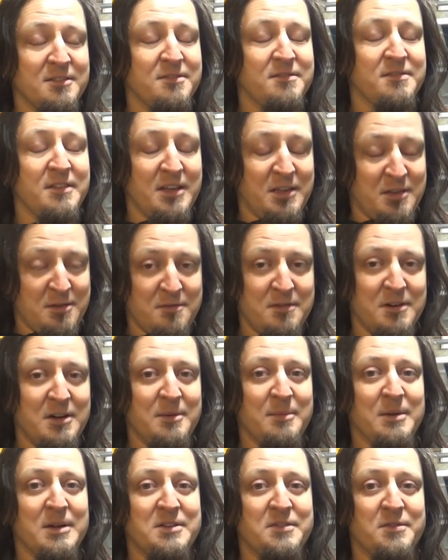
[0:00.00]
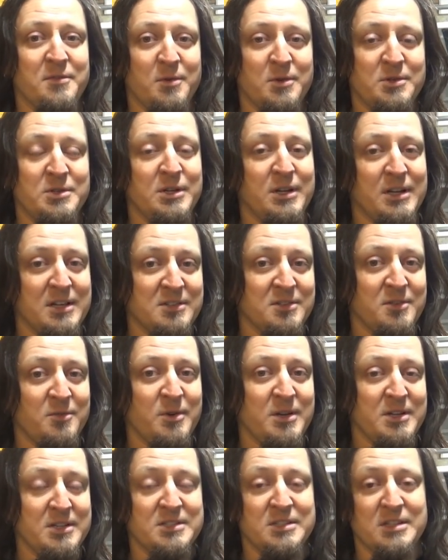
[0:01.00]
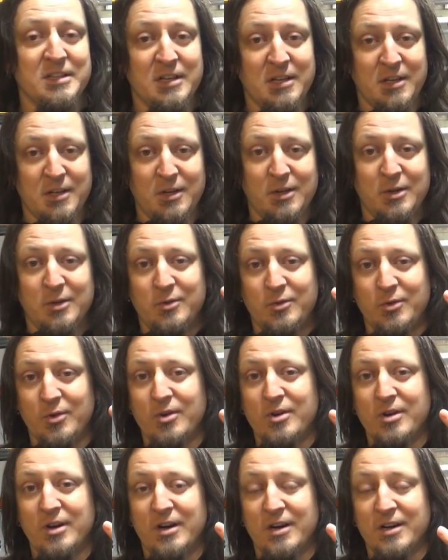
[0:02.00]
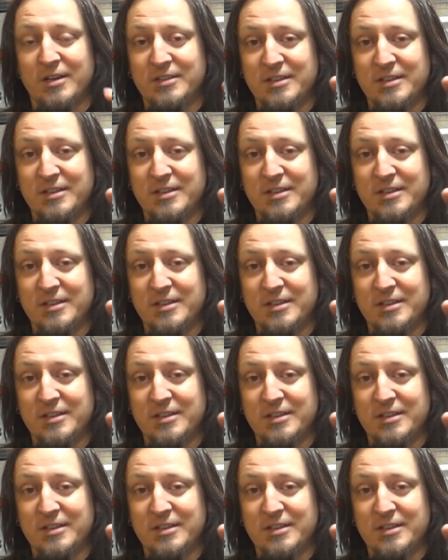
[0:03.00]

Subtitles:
thank you very much for watching. As always, rock